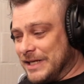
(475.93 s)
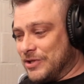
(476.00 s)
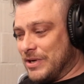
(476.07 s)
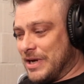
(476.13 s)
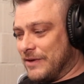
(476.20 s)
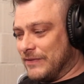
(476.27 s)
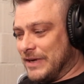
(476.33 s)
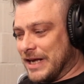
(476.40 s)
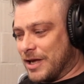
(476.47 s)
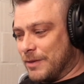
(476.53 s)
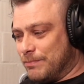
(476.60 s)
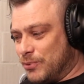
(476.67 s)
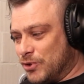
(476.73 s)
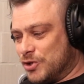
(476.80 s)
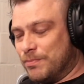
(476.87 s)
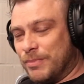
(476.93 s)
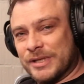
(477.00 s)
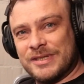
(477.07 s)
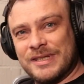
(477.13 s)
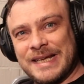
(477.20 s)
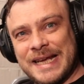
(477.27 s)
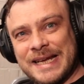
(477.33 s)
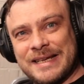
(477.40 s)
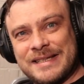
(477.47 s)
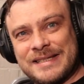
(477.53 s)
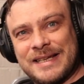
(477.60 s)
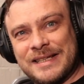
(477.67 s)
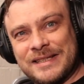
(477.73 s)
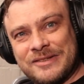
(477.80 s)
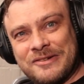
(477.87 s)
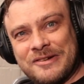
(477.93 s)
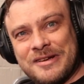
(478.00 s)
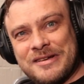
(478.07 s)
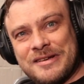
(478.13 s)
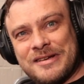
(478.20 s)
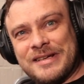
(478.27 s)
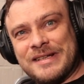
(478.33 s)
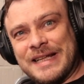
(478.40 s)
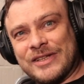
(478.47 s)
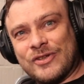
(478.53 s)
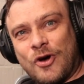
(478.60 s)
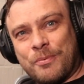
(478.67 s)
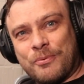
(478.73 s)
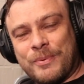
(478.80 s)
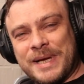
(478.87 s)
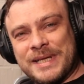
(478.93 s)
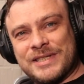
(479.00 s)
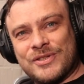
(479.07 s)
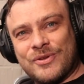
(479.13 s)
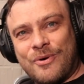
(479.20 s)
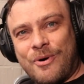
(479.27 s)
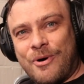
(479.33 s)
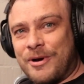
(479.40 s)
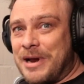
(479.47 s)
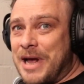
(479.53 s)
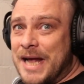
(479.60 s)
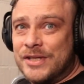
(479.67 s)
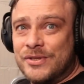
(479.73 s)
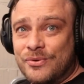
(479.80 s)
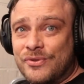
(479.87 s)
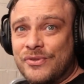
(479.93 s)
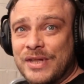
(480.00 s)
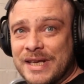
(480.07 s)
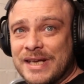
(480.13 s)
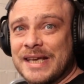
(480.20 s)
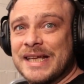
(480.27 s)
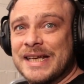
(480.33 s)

You have like a push button in the center that operates the horn. I do think